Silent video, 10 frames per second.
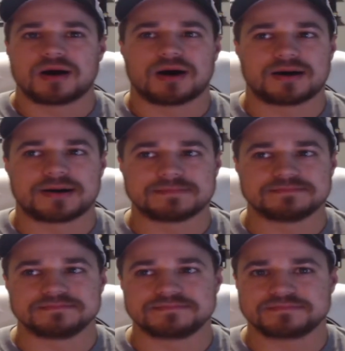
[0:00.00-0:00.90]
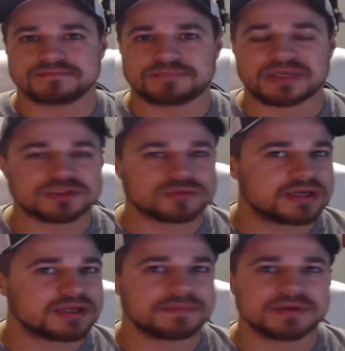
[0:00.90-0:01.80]
um, base
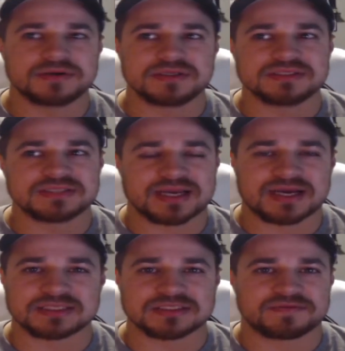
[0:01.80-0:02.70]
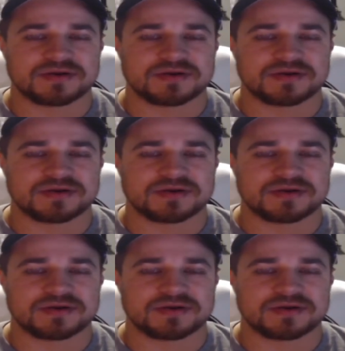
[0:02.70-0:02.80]
running abilities, that kind of stuff.